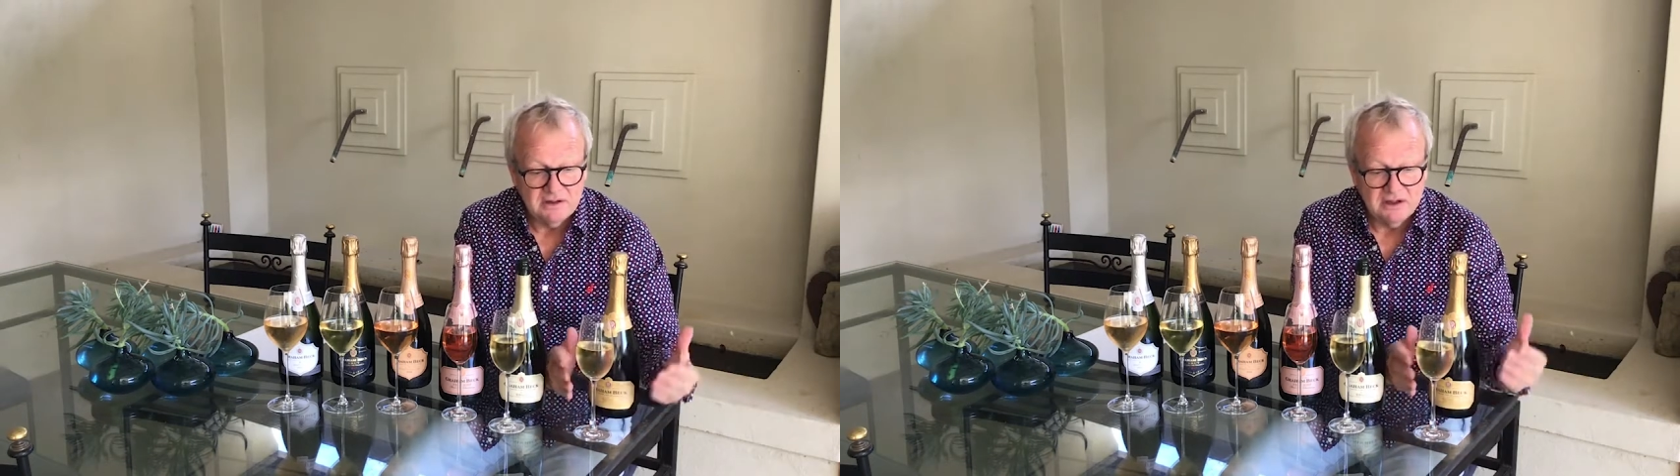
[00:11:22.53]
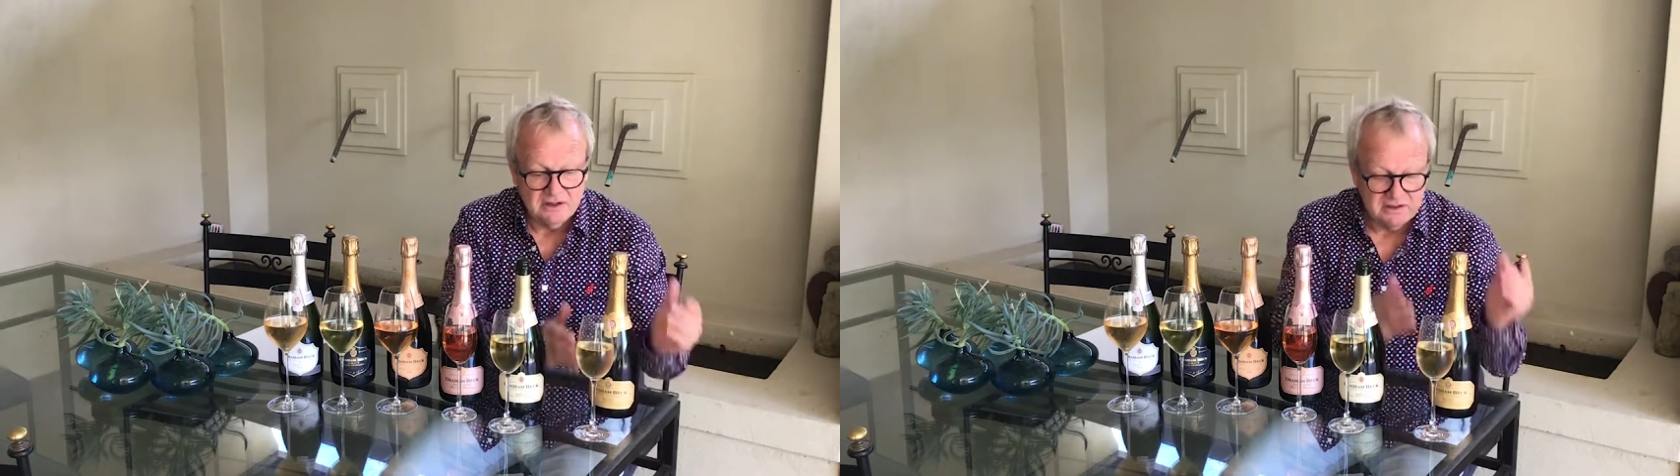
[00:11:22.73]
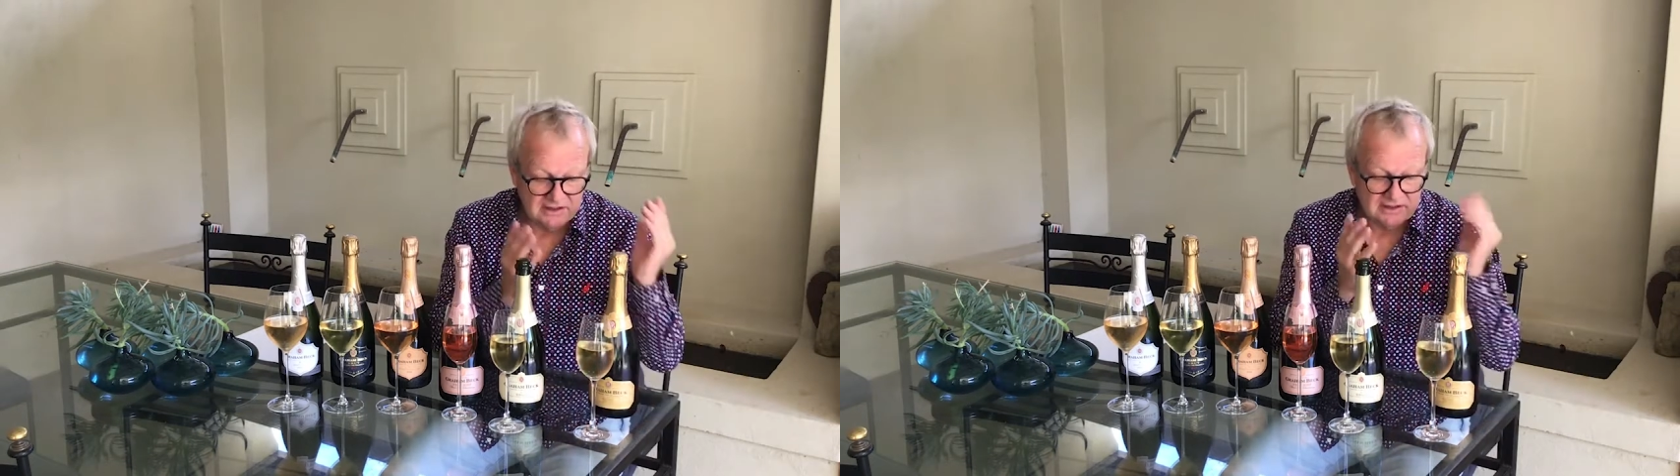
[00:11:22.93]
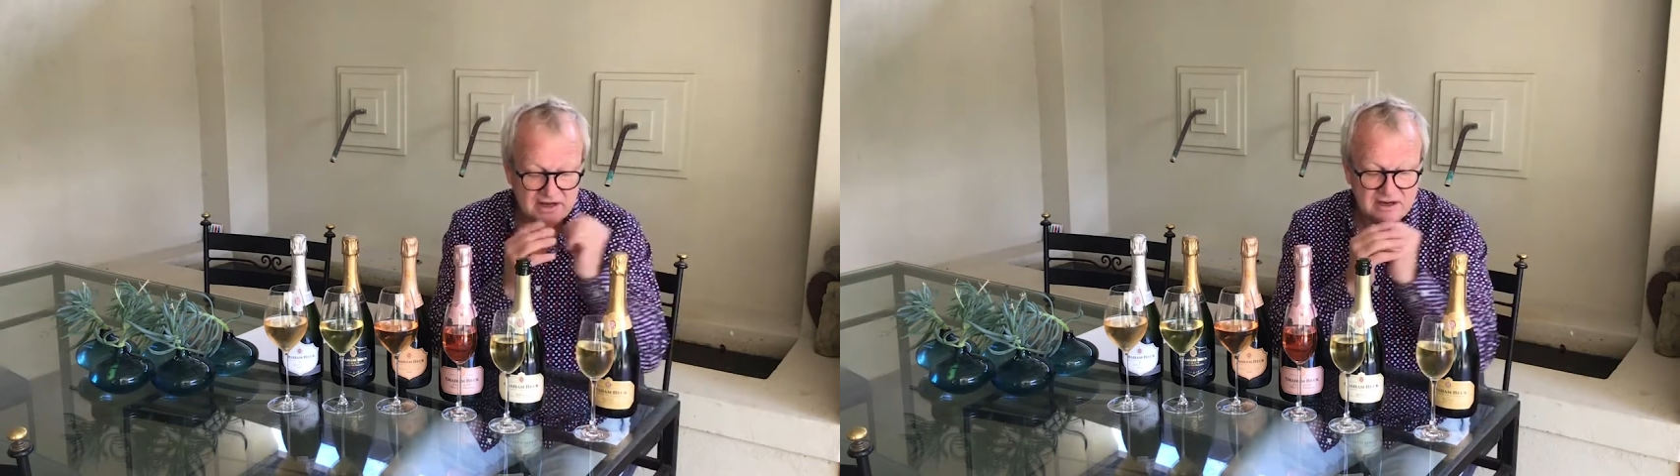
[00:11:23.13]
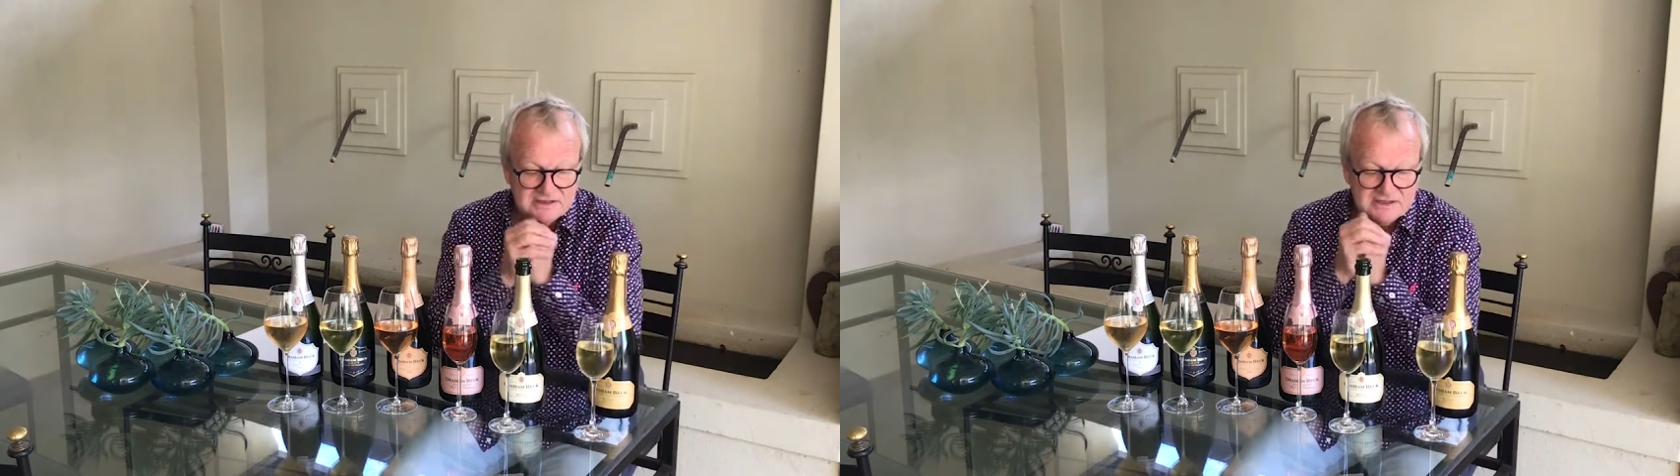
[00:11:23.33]

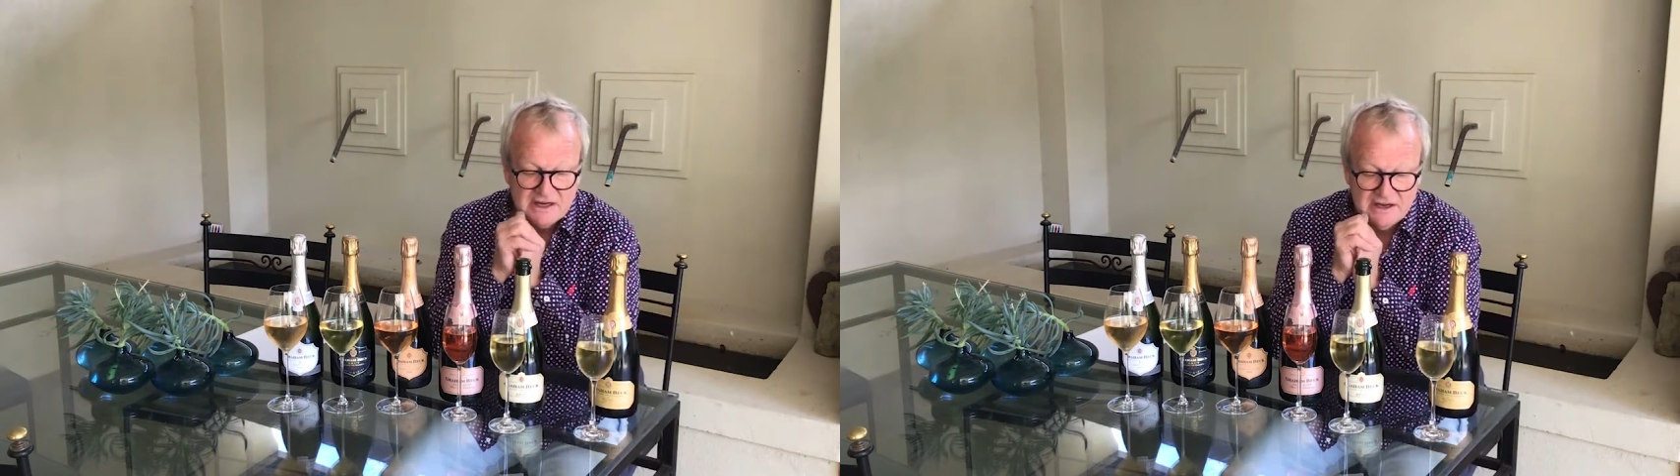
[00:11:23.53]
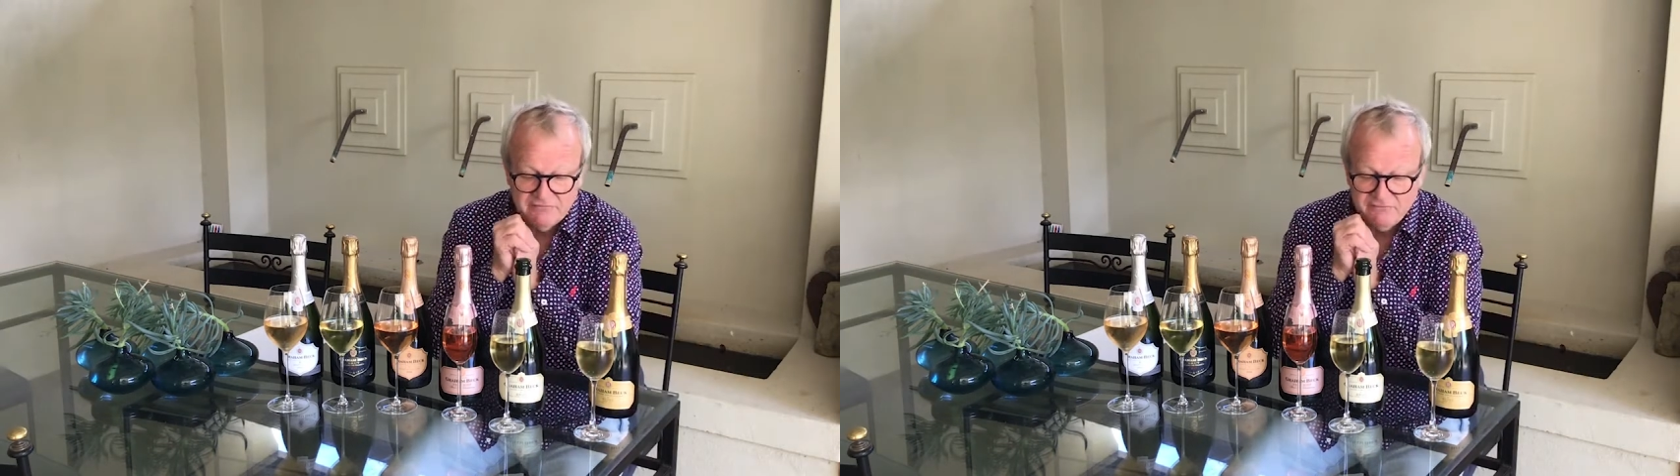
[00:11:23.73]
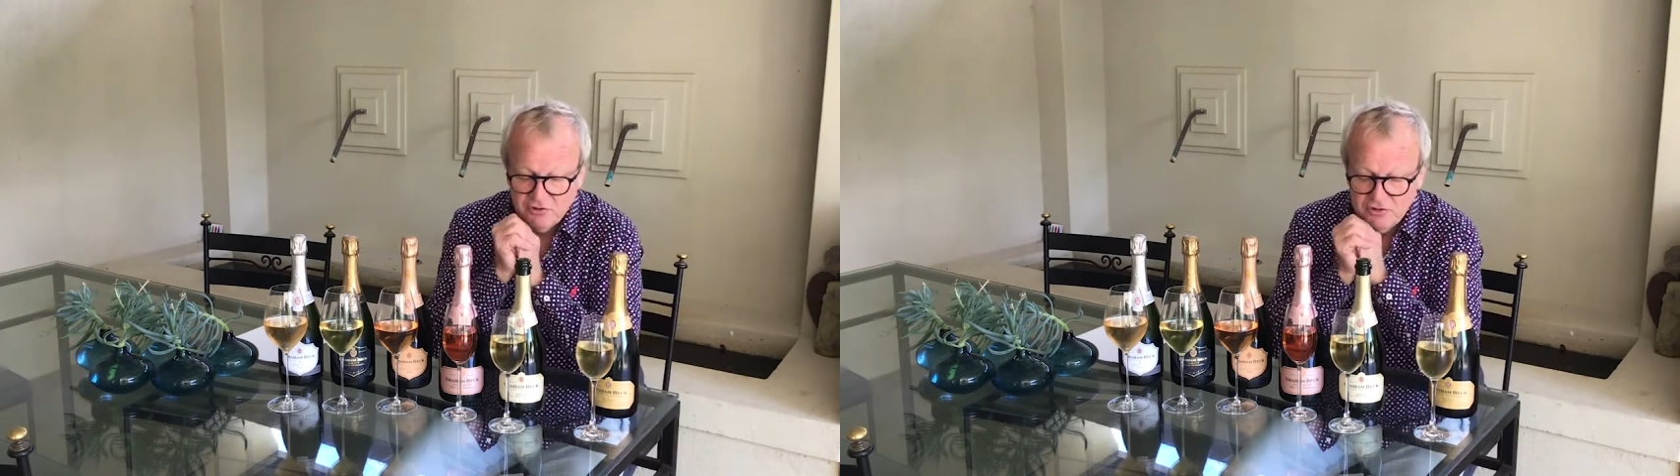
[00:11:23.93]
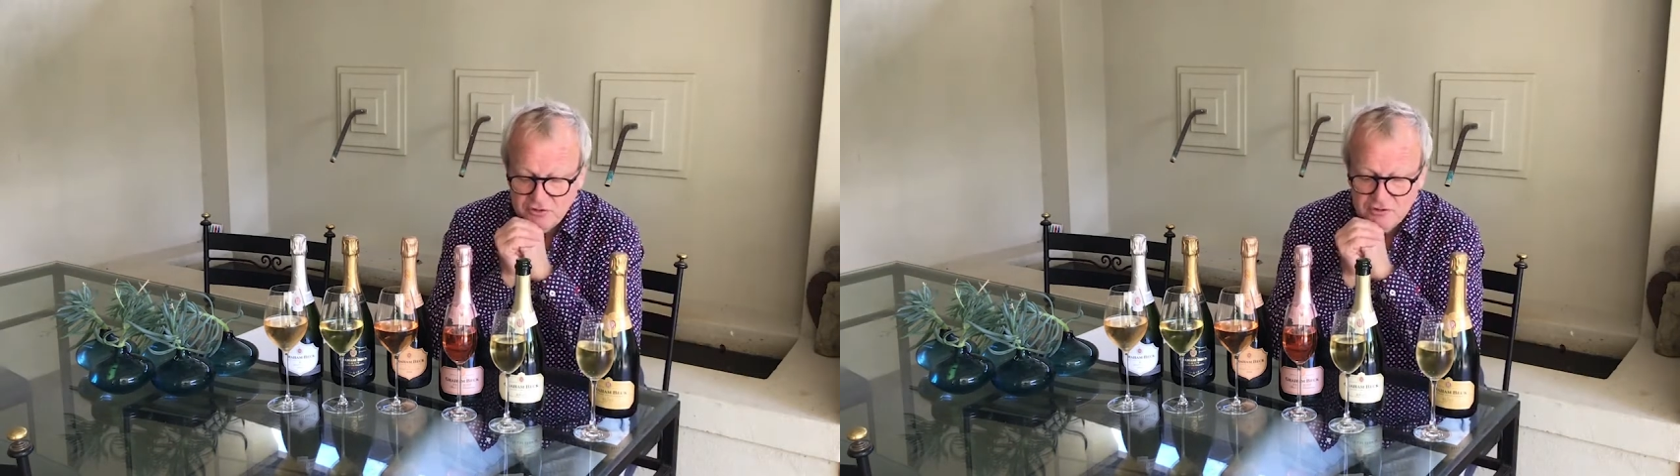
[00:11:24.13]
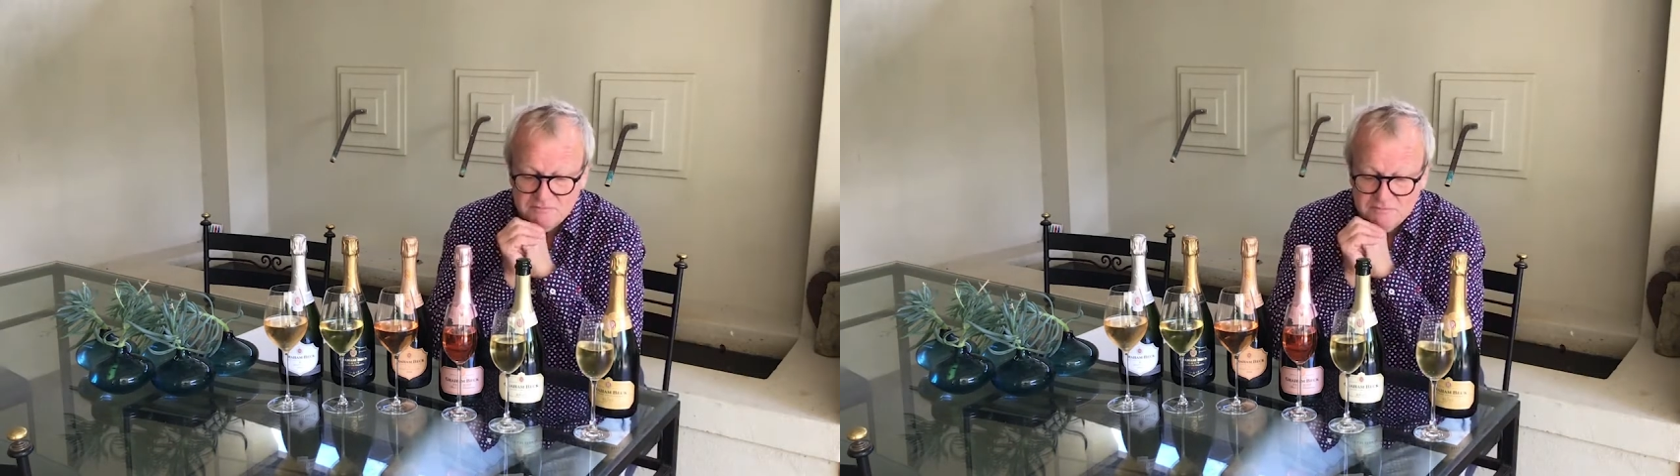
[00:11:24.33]
that is clear for
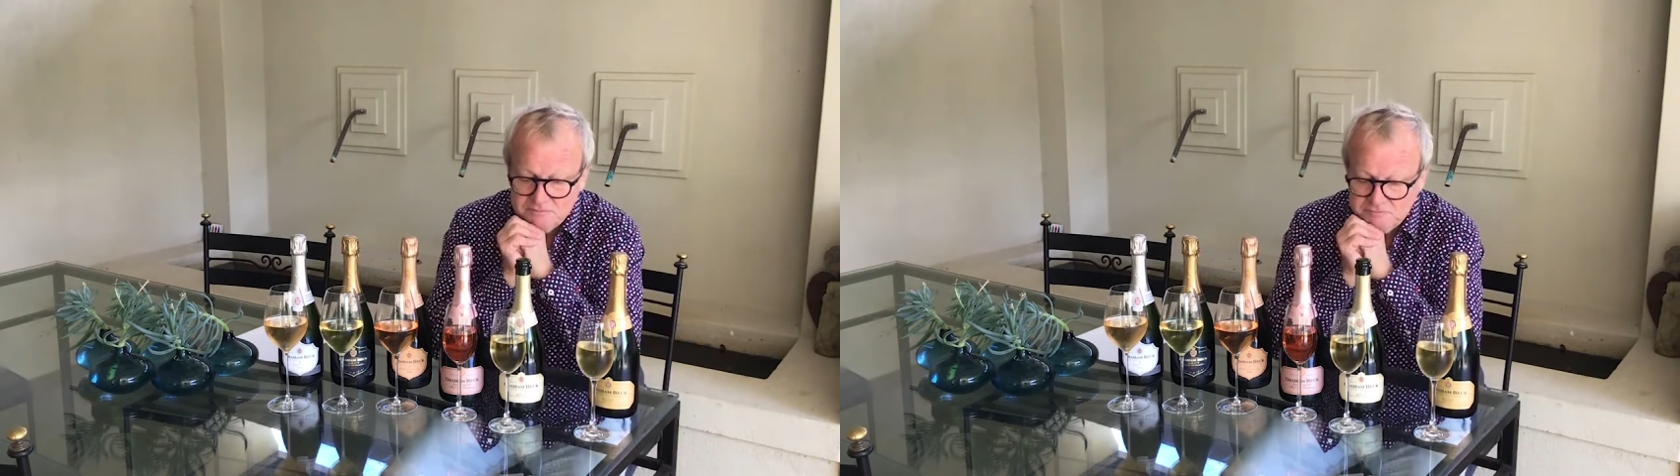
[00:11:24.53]
you.